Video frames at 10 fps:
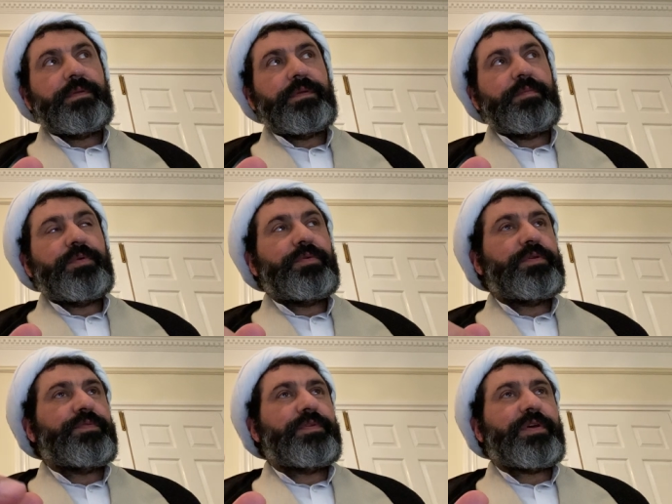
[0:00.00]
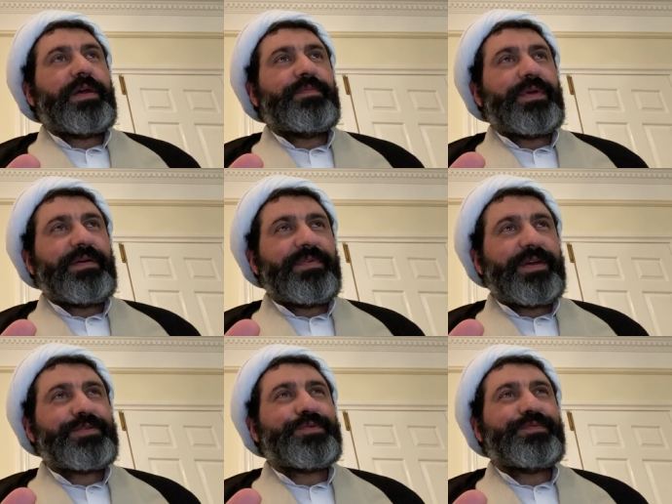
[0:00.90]
the beautiful time we have
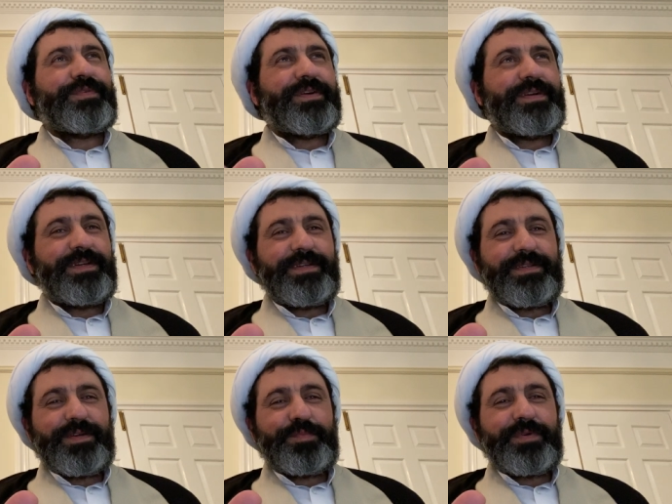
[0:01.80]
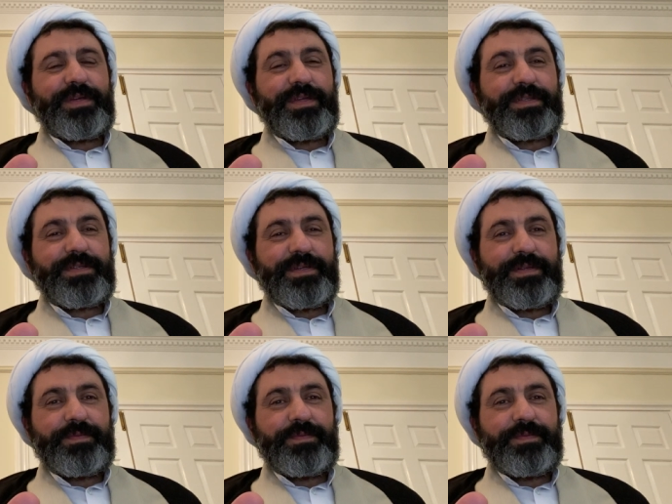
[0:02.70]
had so far, and I pray that